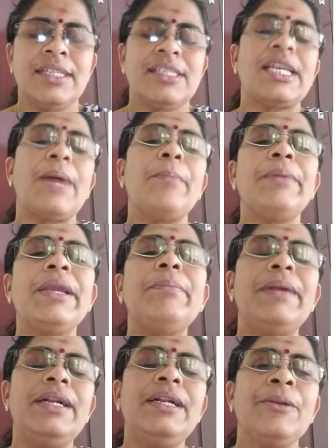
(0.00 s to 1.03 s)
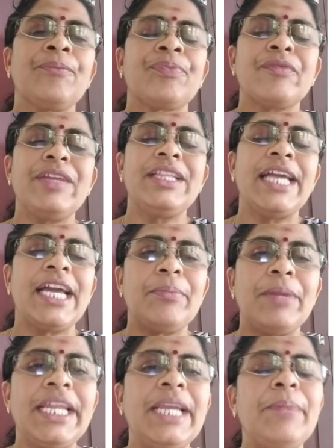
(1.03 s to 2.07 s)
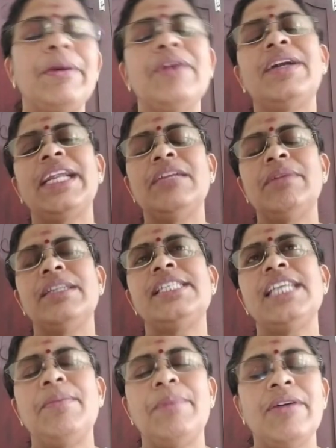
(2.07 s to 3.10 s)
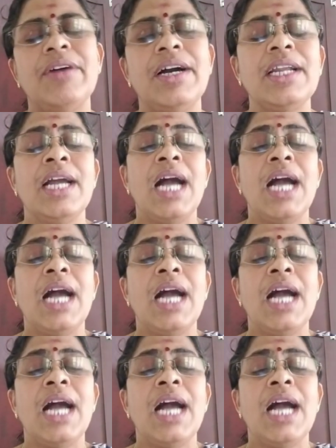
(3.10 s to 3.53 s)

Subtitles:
Some people with their money power and muscle power